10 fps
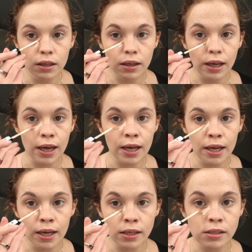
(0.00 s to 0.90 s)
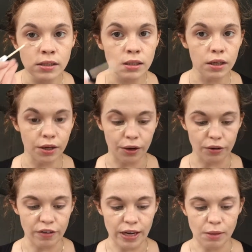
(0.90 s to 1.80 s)
the eyes and
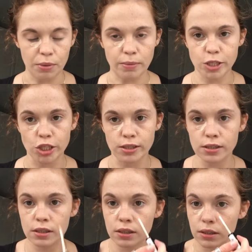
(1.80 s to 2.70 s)
over any blemishes.